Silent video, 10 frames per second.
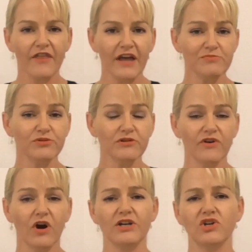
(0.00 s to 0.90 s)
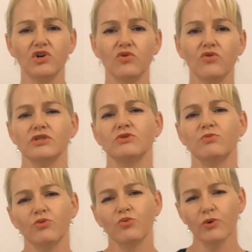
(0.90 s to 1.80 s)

They provide courts with